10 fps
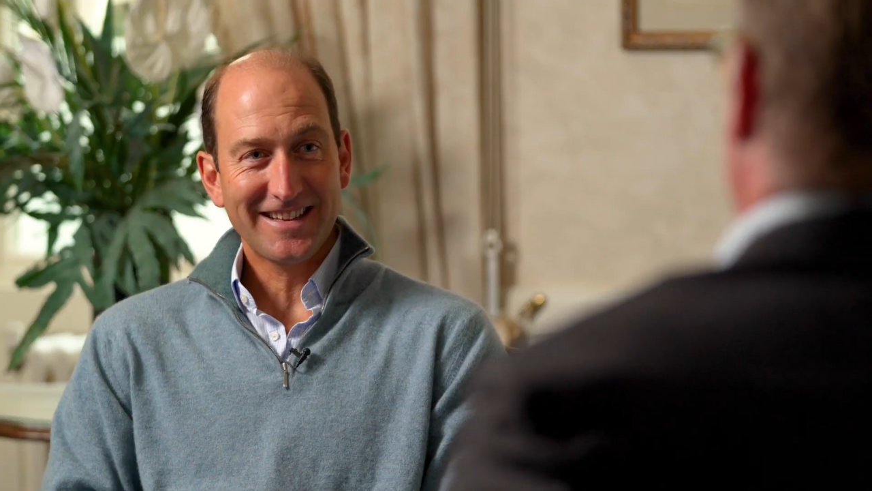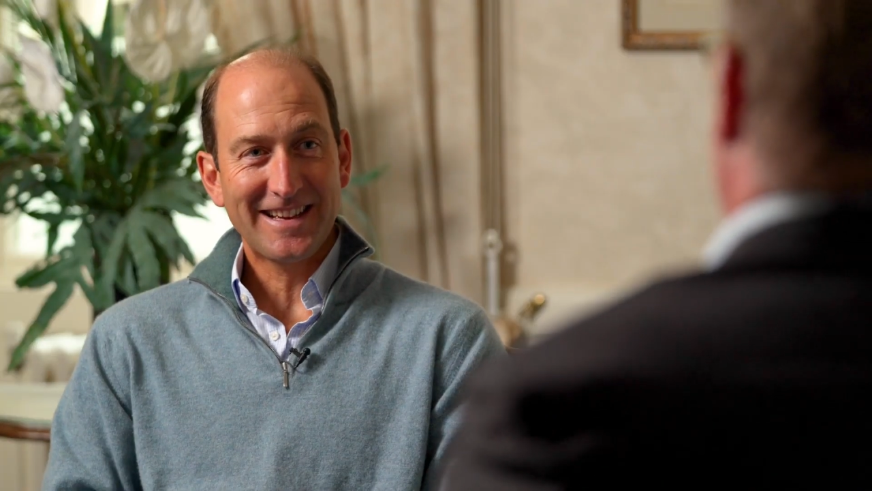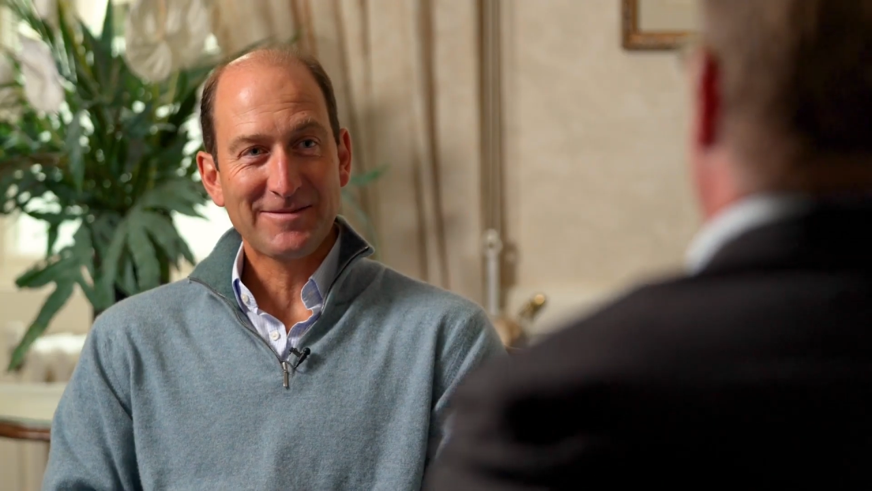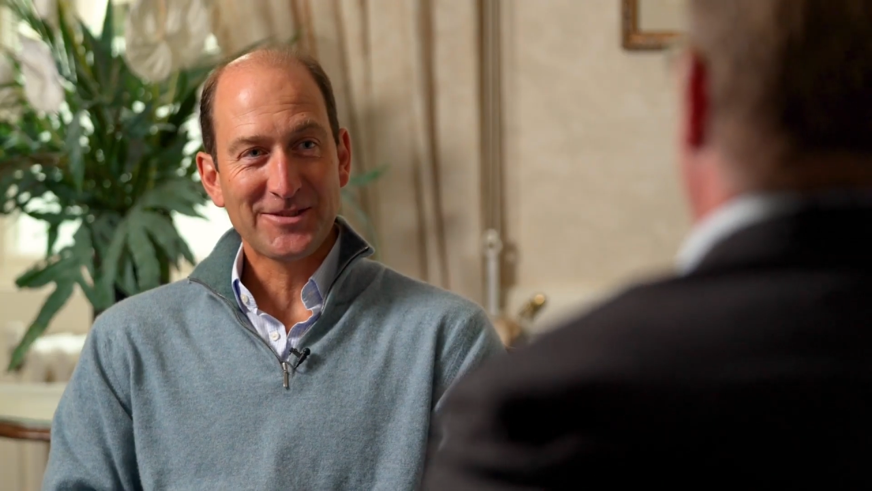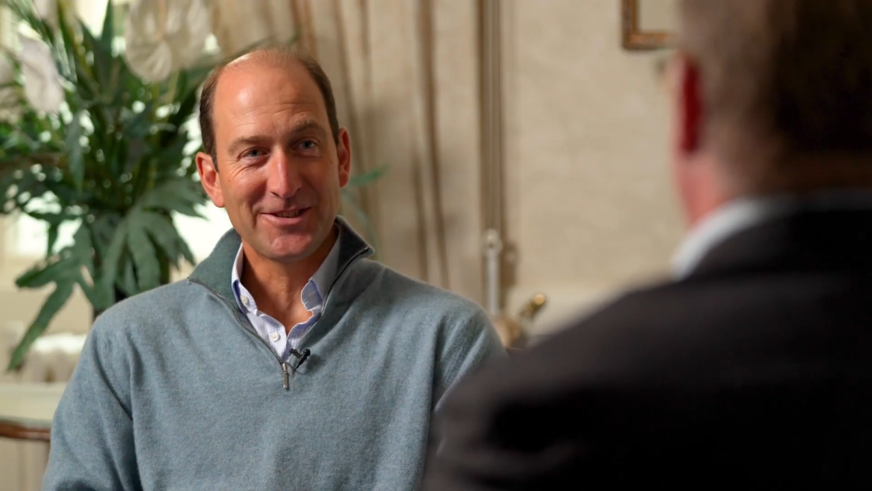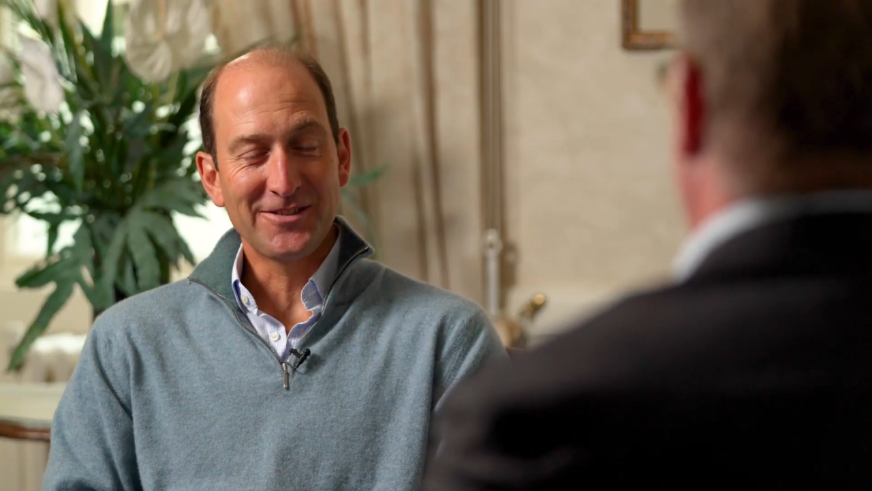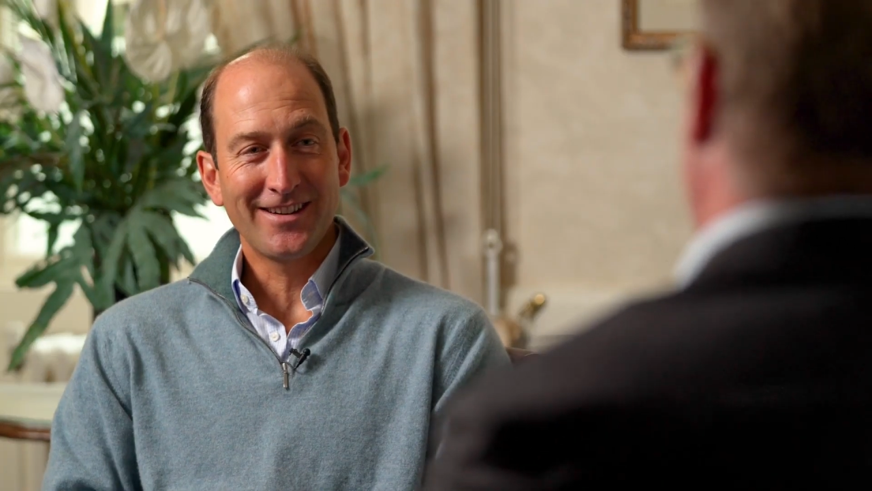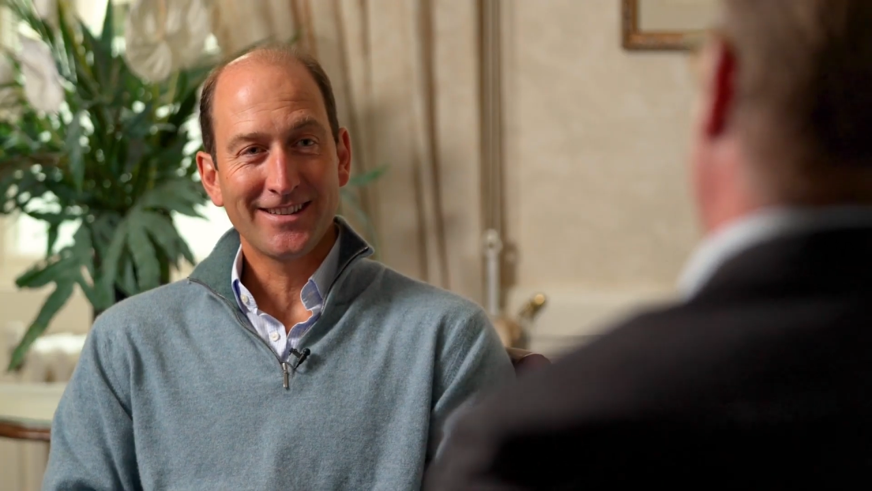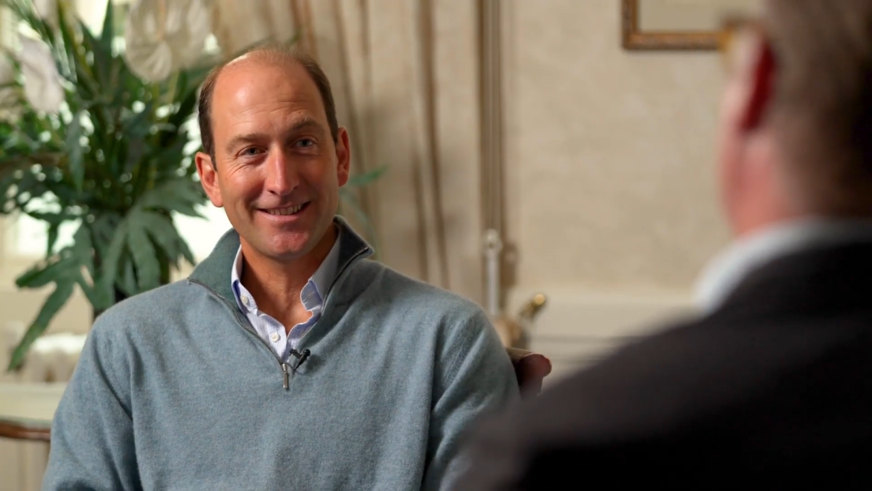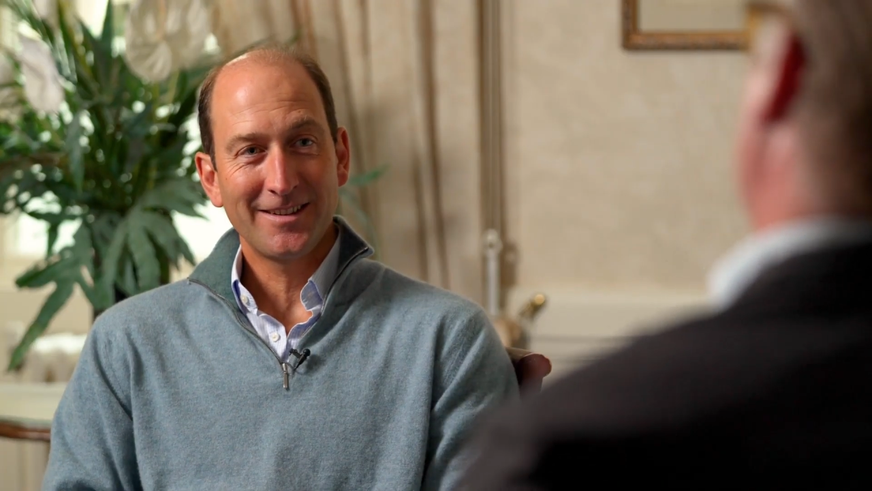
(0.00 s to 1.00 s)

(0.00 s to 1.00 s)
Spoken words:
It's absolutely right.